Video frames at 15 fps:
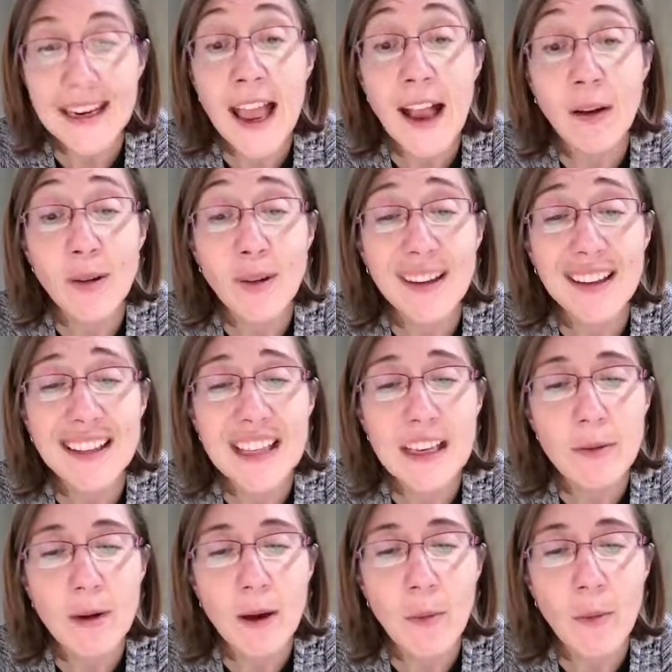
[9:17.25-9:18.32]
Now you can
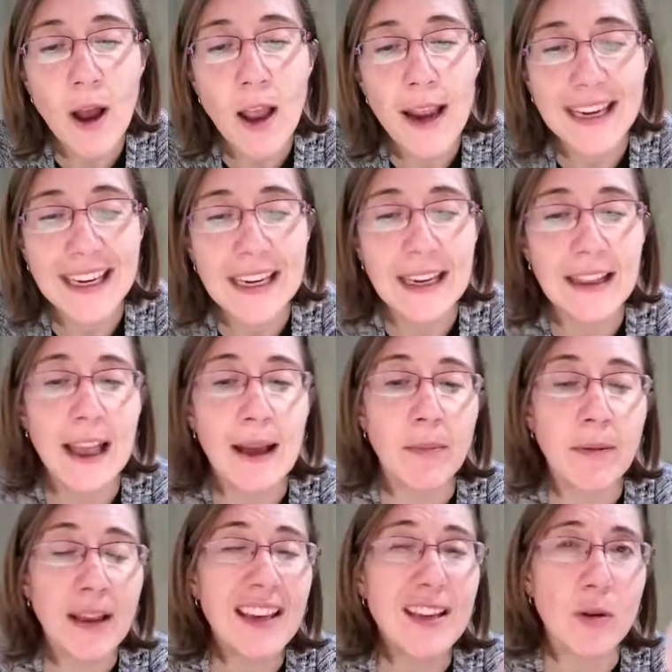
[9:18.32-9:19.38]
see why I needed
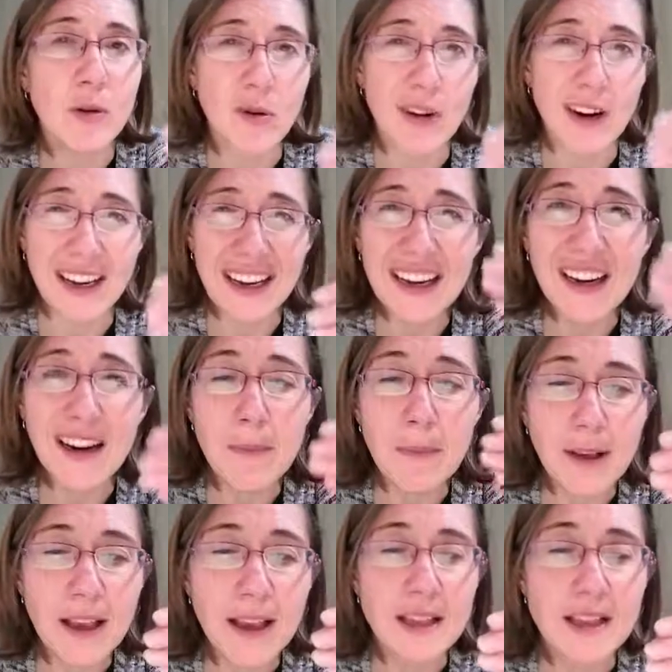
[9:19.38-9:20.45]
that placeholder. I needed a
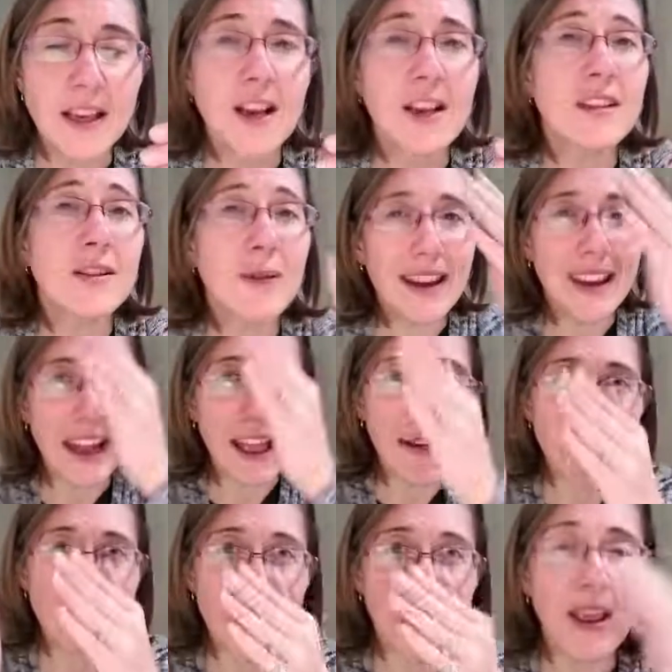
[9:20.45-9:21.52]
place so I could
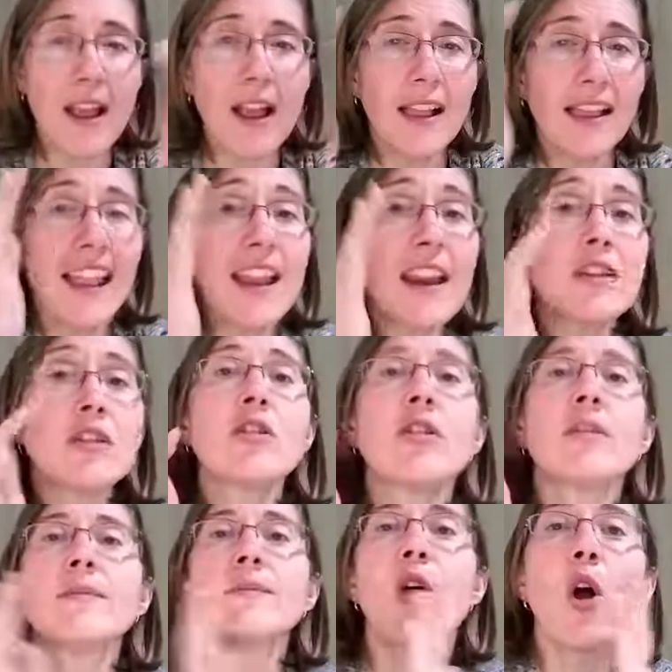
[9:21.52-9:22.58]
have my like
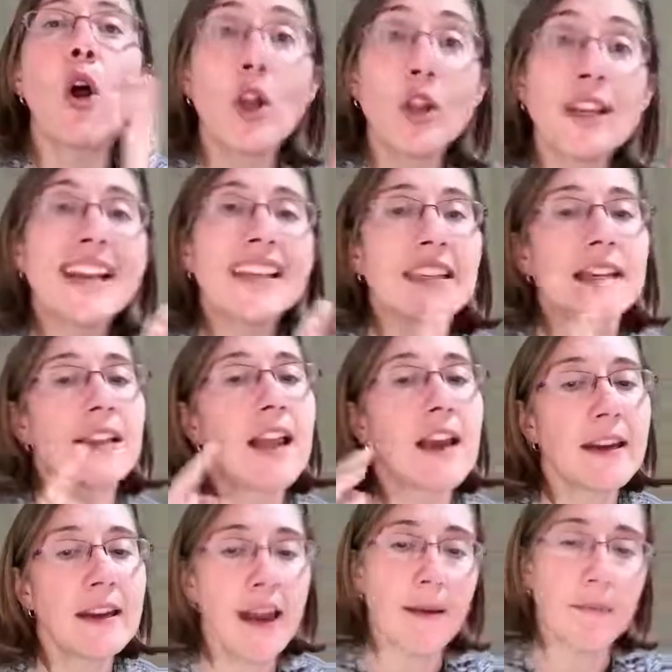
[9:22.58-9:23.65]
terms all nice and
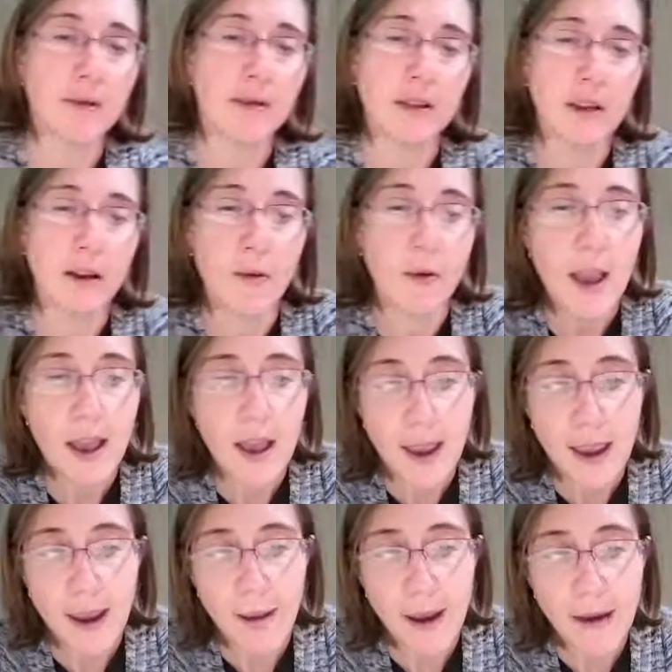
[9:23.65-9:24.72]
lined up. So
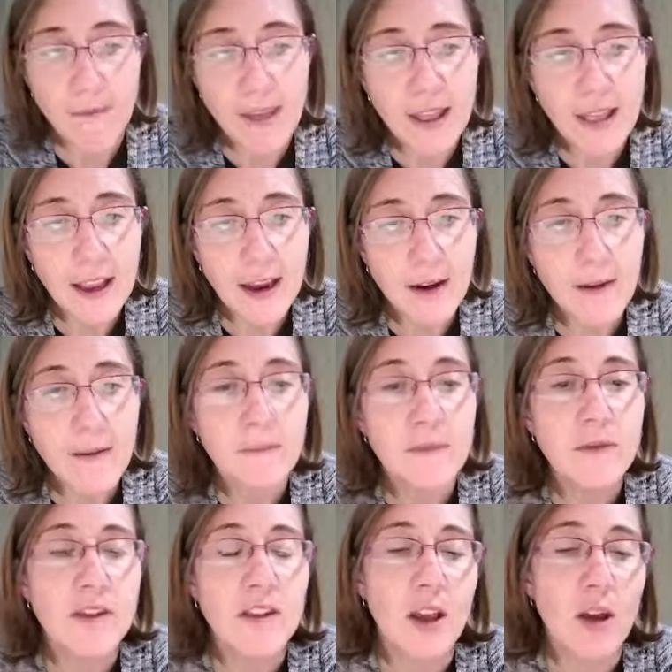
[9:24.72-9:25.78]
I have that there.
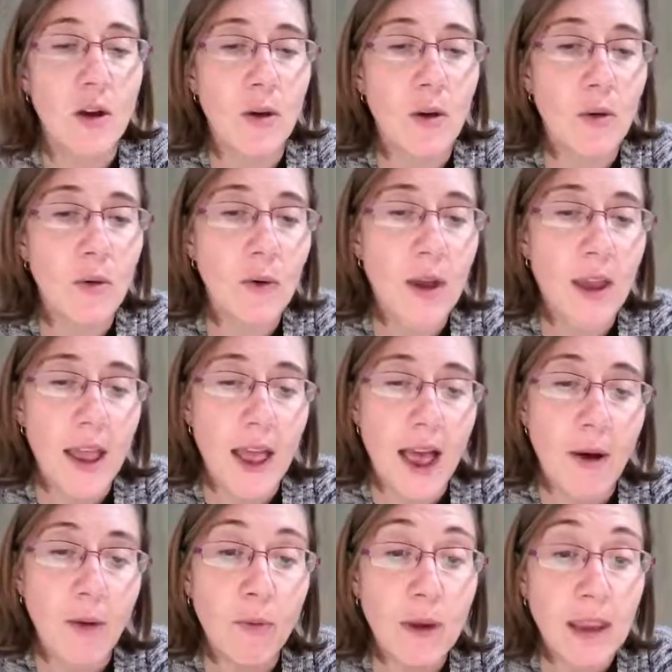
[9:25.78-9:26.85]
So
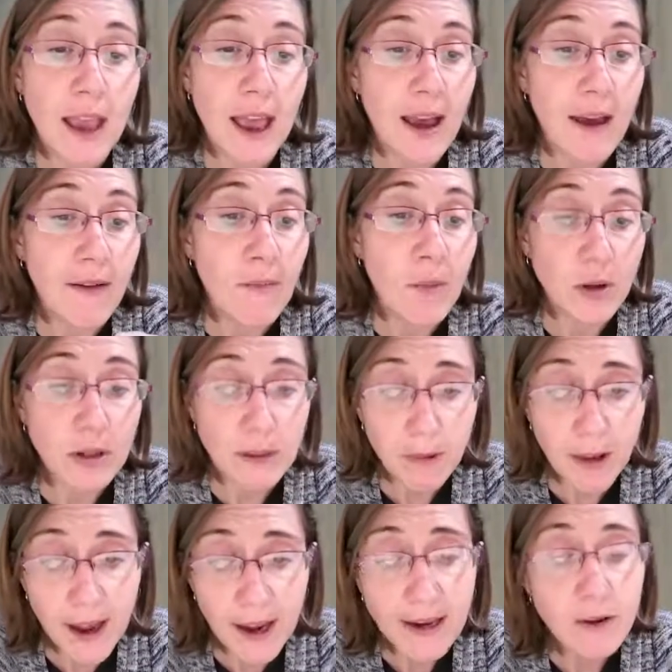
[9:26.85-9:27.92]
we have
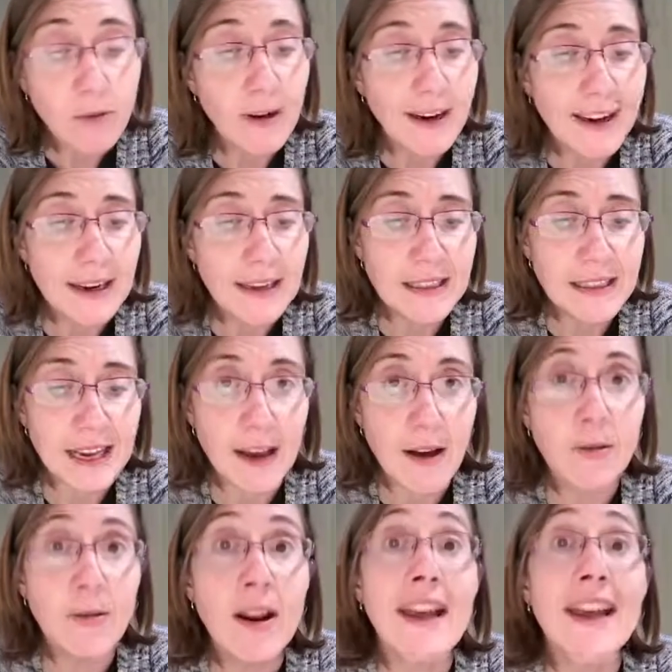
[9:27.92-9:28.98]
multiplied and written it
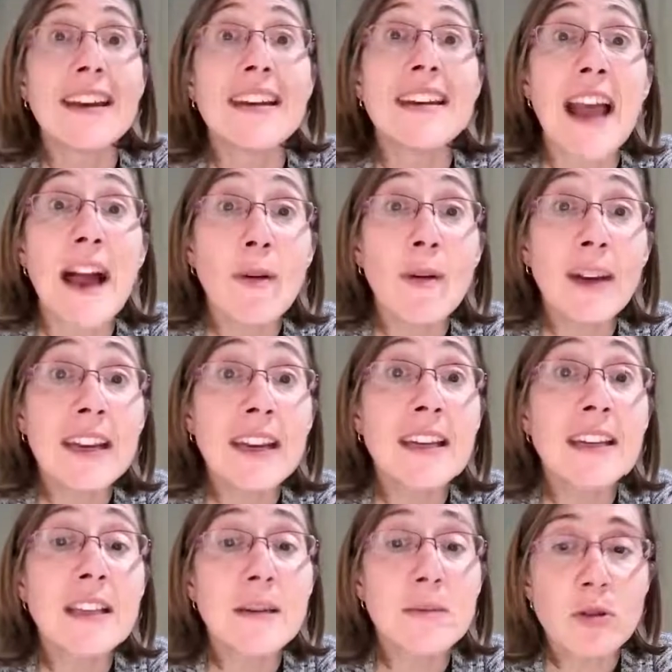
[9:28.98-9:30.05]
down. Now we need
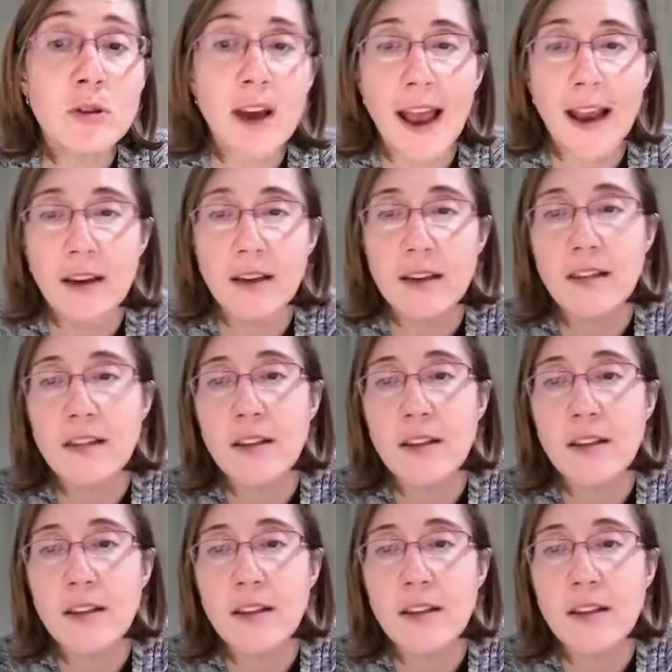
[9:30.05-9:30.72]
to subtract.